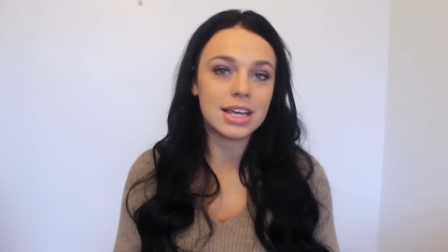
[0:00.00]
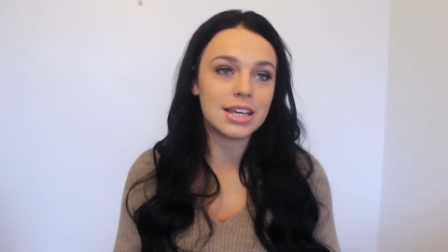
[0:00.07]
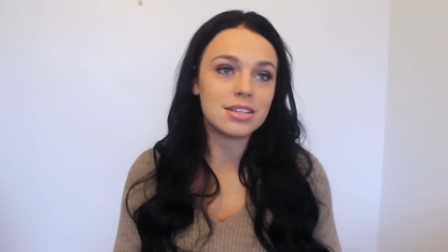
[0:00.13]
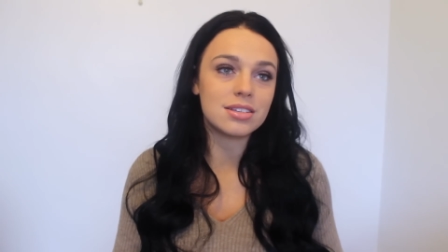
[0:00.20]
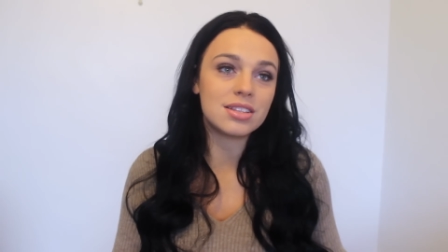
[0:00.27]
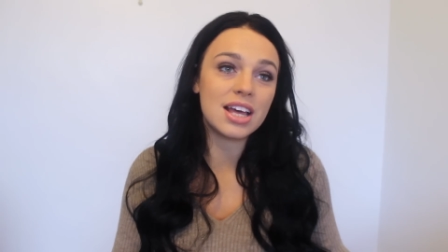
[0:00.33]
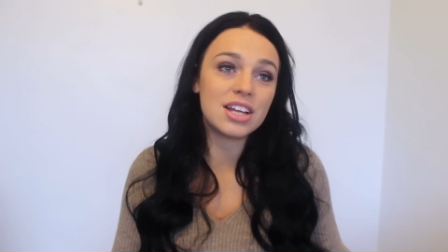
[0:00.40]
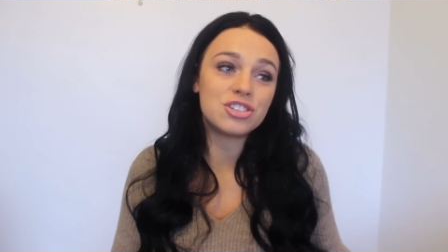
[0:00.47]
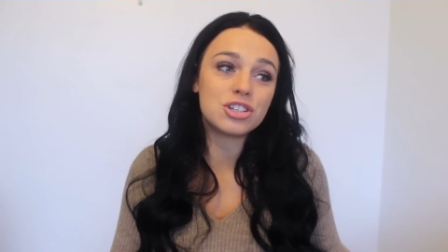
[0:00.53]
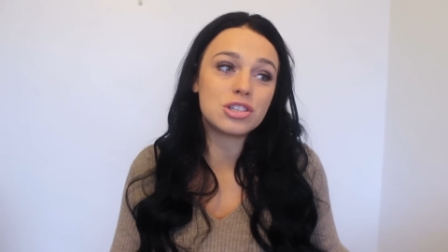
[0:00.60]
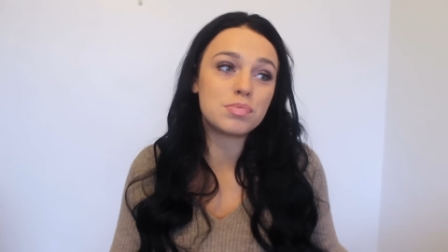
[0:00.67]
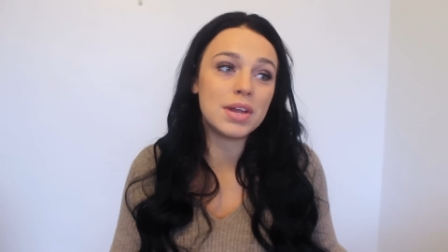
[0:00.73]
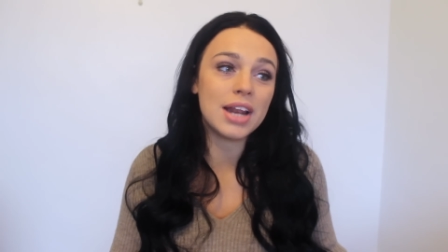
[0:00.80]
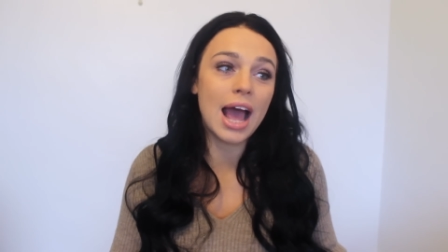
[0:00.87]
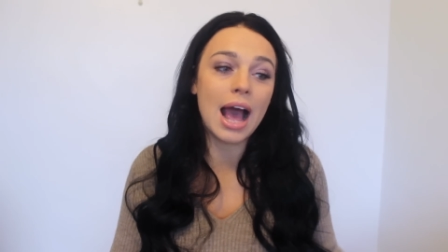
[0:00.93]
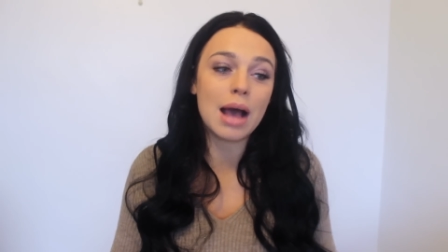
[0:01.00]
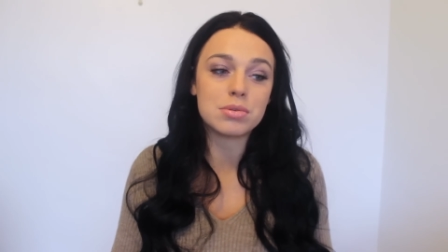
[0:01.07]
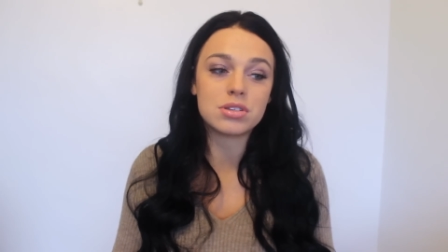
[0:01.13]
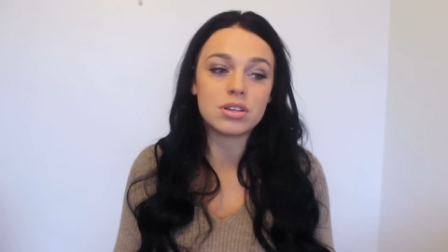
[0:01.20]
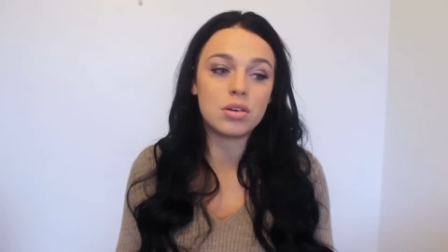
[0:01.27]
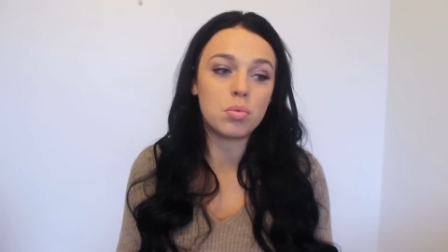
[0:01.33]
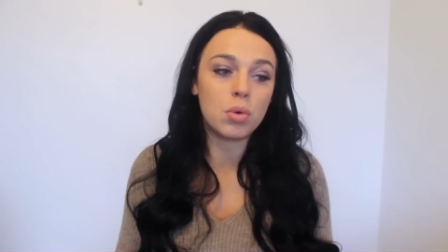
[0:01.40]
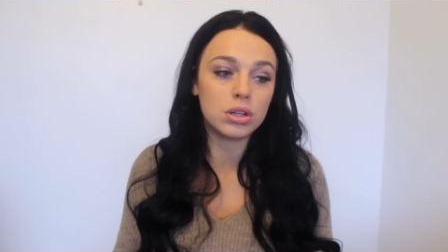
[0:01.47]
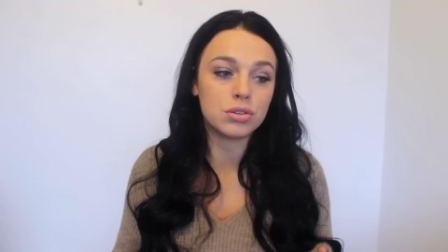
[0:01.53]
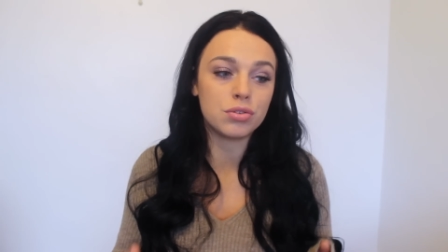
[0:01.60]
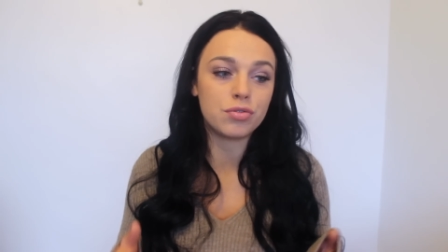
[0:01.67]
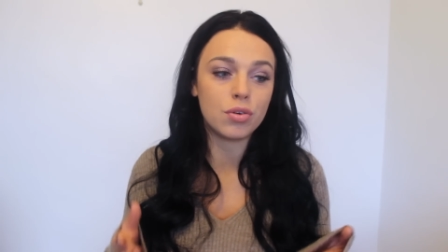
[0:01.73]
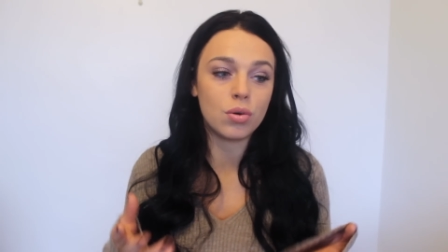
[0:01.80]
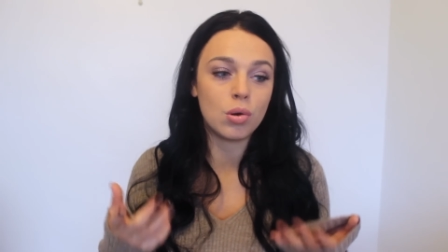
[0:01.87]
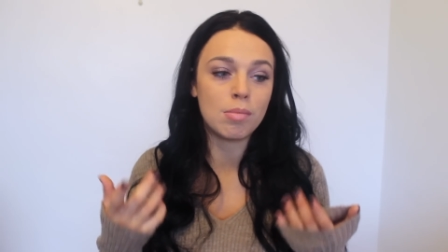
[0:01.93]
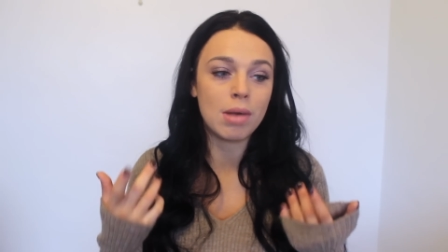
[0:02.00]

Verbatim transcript: It, they've just been absolutely wonderful.